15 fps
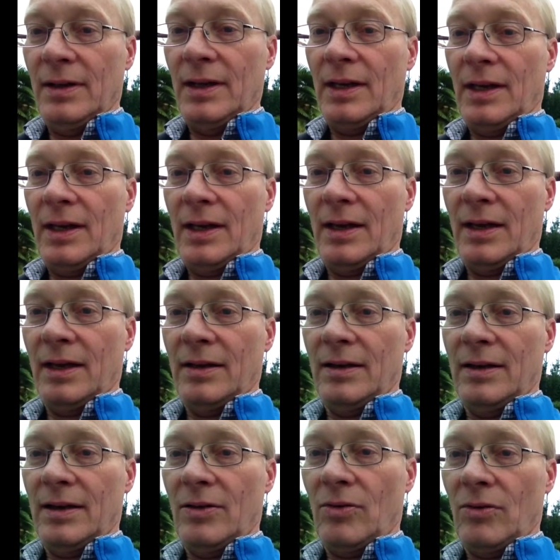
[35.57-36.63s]

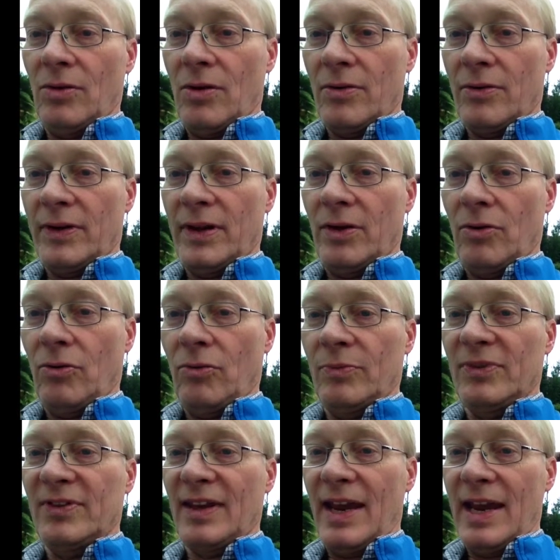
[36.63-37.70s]
and uh, no longer in the
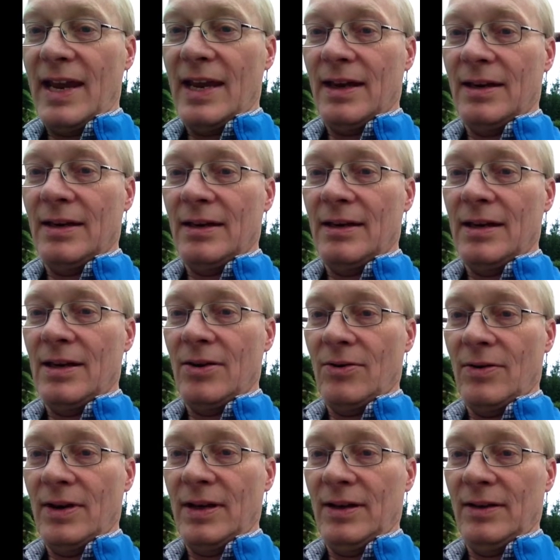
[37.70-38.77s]
homestay. And
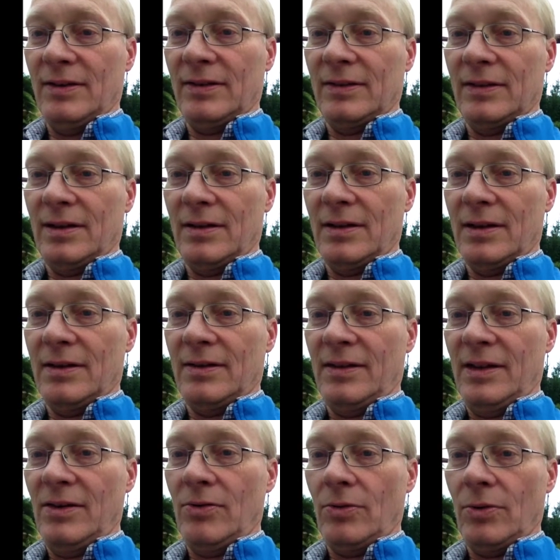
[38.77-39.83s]
here is uh, the
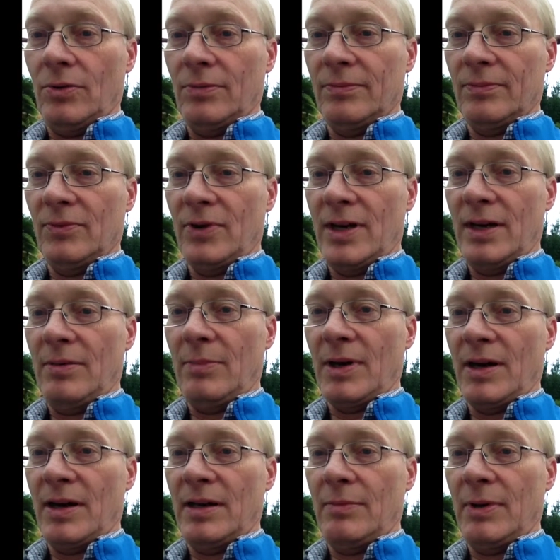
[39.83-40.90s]
cathedral right in
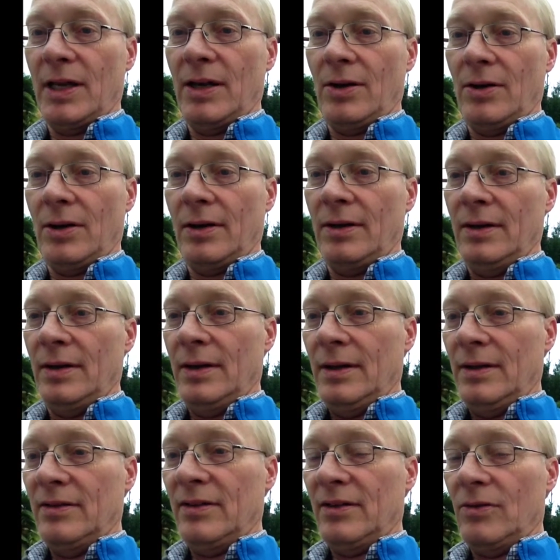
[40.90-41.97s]
behind me here.
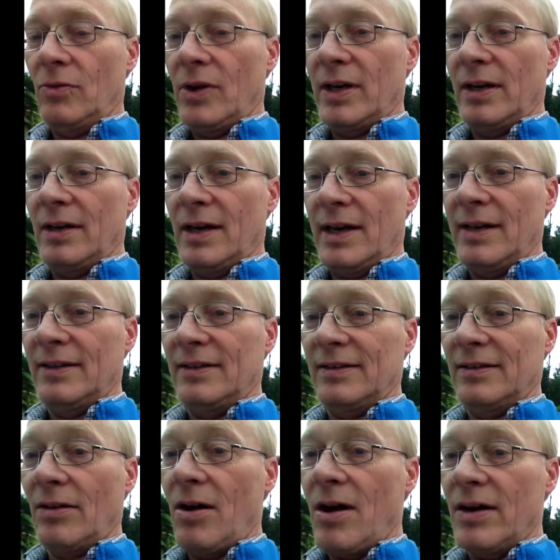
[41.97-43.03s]
It's a, quite a
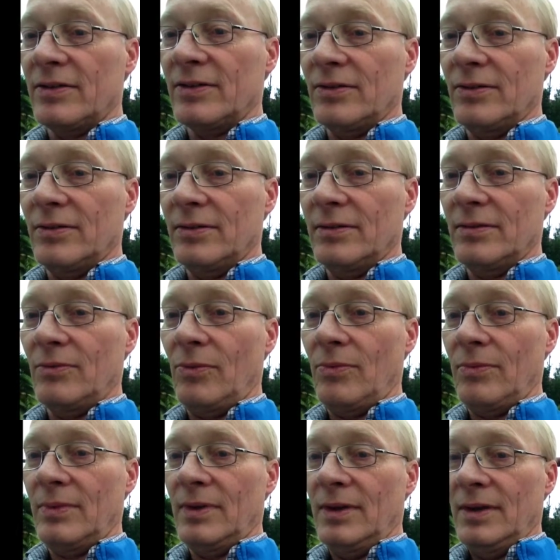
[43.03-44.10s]
nice hostel.
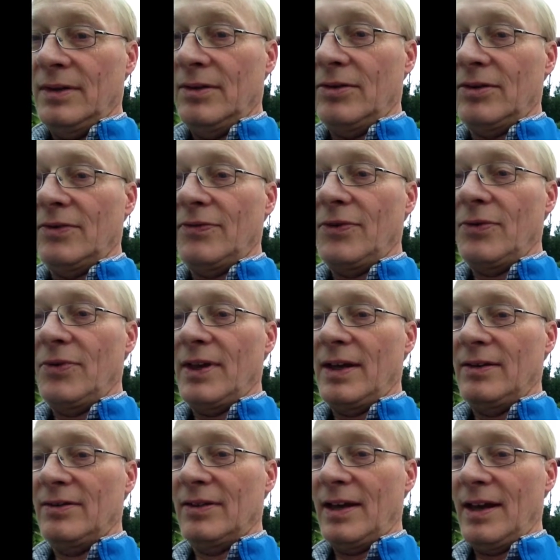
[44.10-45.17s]
There's a few
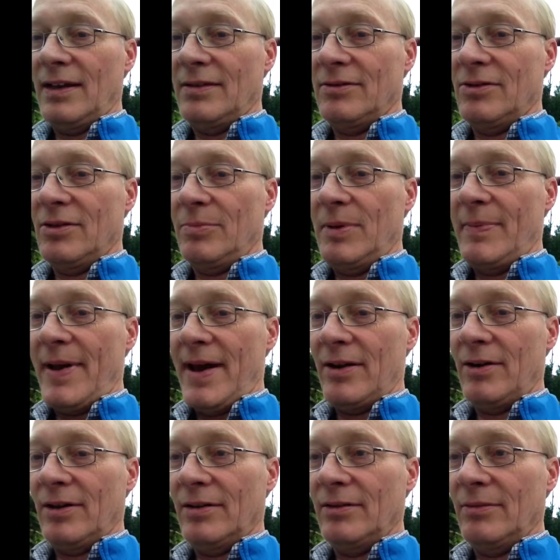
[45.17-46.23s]
things that could be
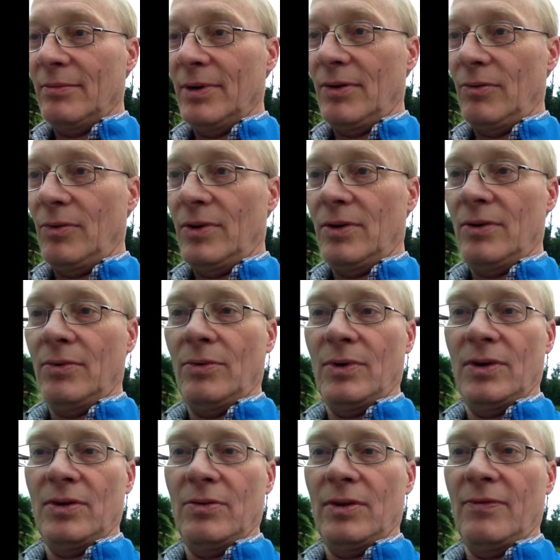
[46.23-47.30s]
better, but we're, we're
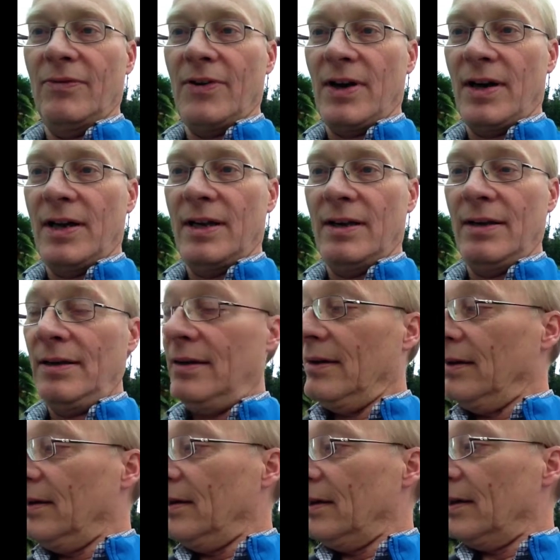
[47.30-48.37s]
doing fine.
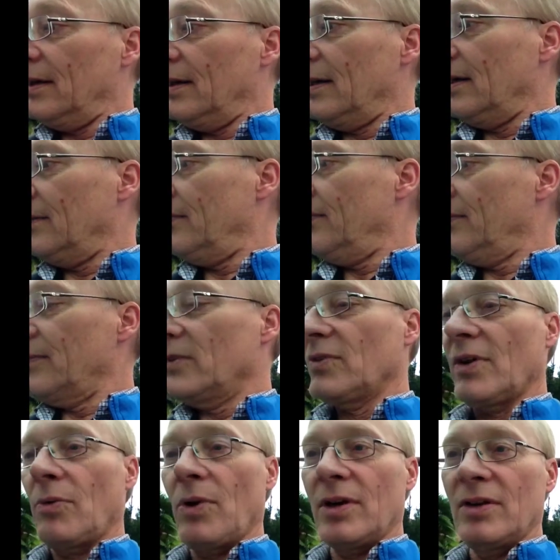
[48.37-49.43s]
Um, so
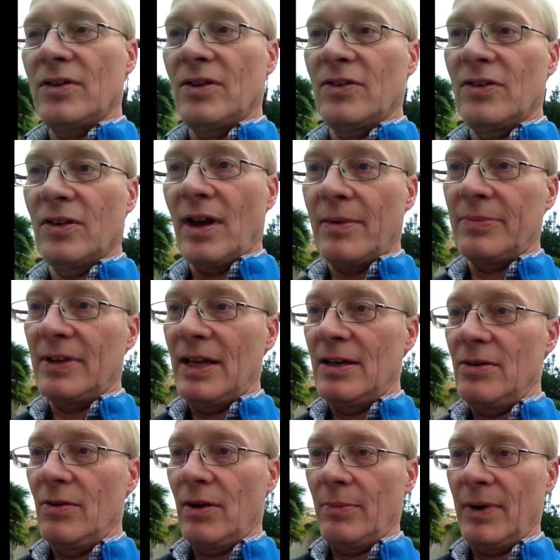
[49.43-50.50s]
I wanted to just update
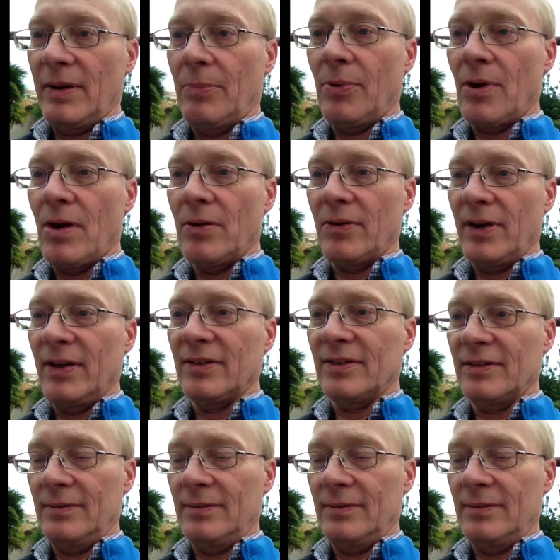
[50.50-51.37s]
you on my progress.